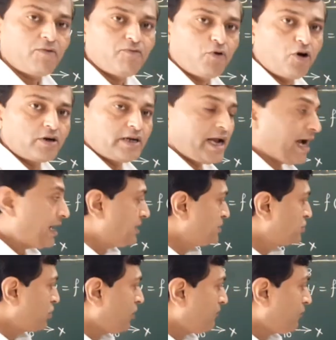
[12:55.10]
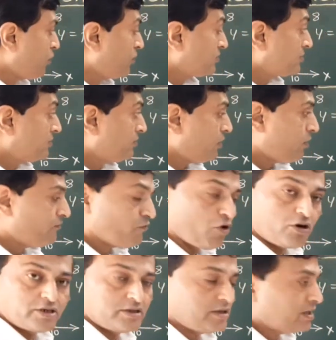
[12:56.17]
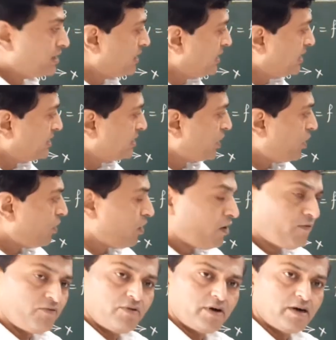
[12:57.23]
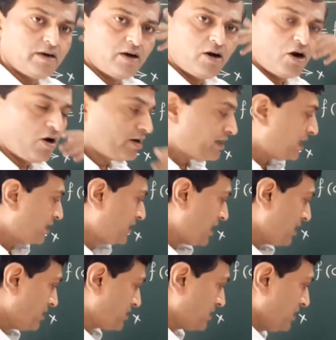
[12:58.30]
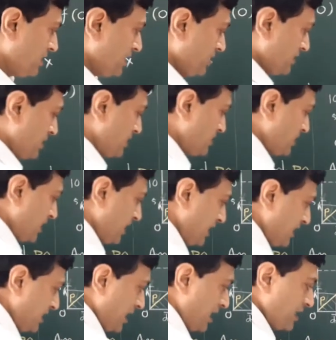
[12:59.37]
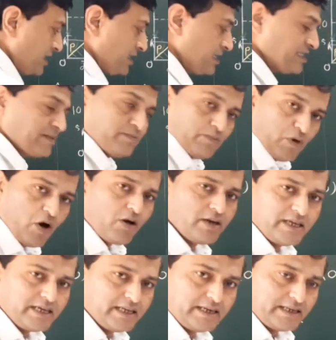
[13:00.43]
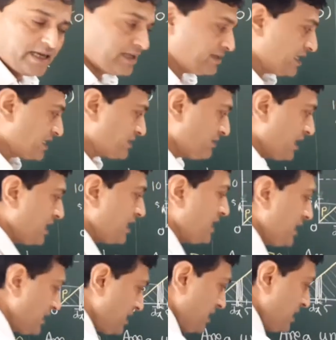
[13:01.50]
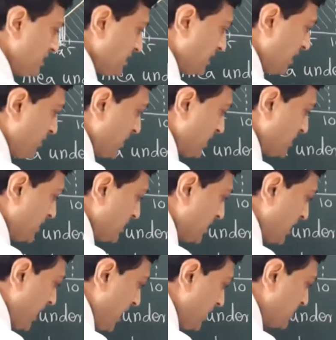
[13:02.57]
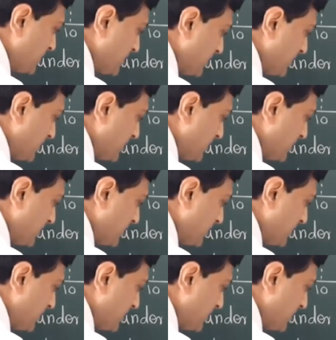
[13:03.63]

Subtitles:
what? Addition of what? Area of all rectangles. This area is small area, that's why it is represented as